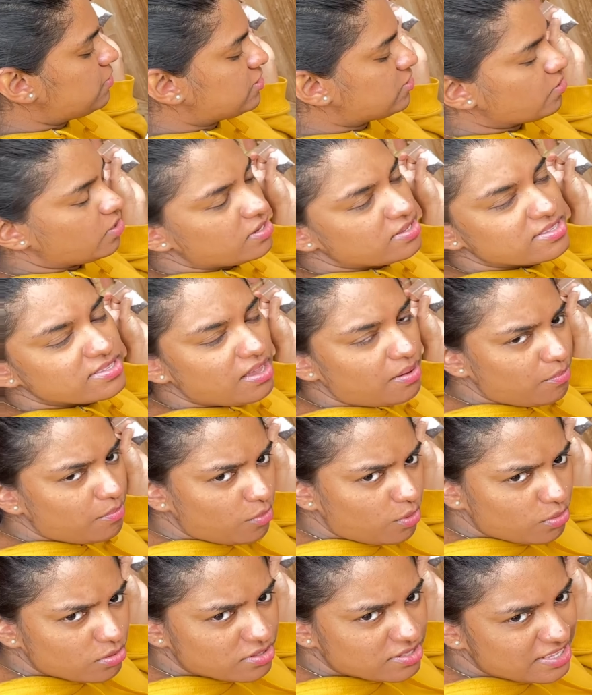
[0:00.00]
sowing some
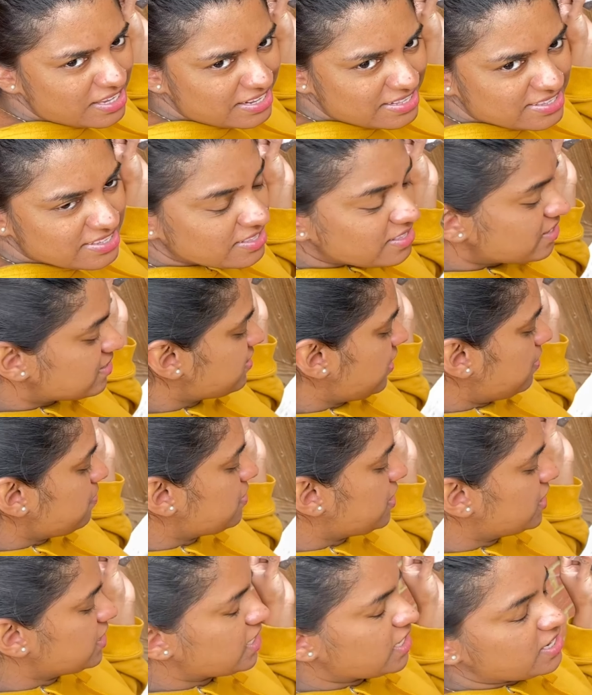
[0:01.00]
more seeds in the same
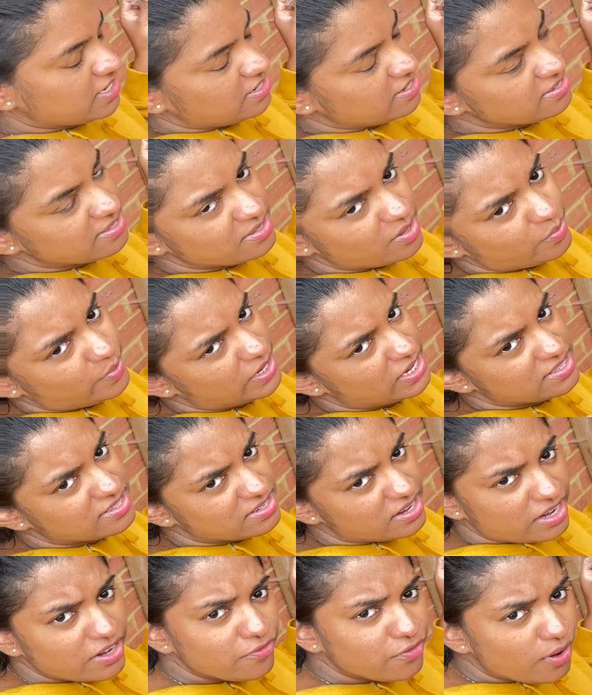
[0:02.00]
container, so when it's
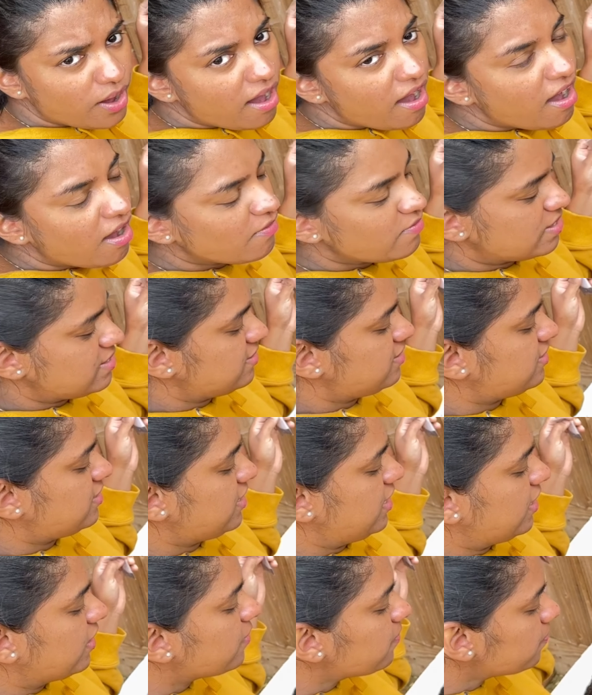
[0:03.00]
ready for
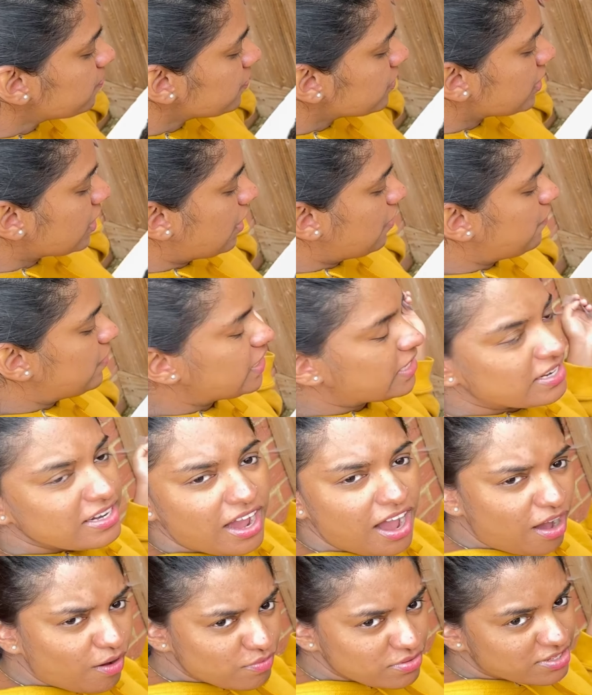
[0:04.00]
harvesting we can
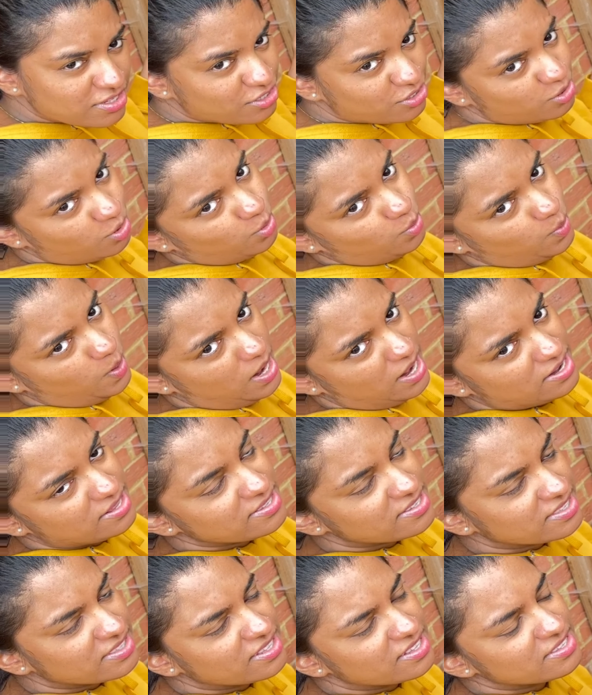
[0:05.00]
harvest the tall ones
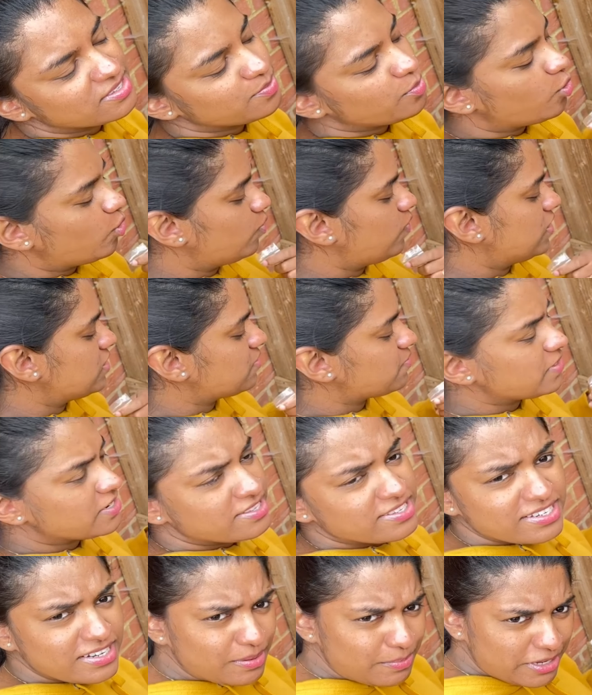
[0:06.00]
and the small ones will
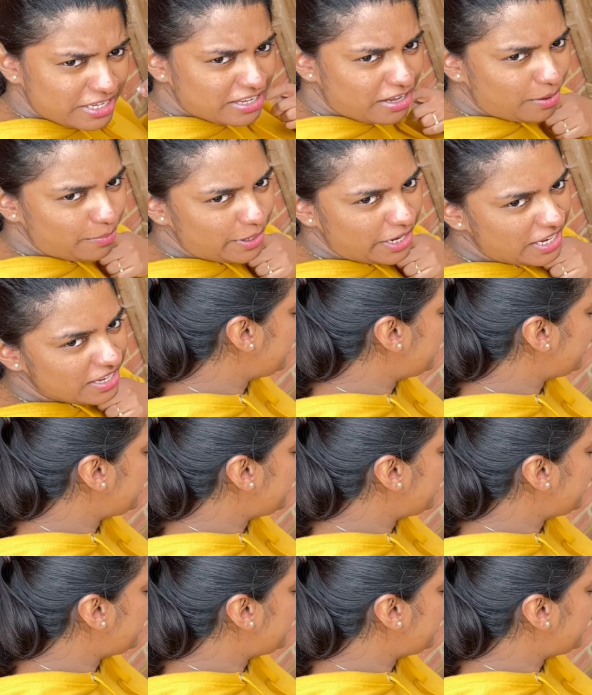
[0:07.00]
still be coming.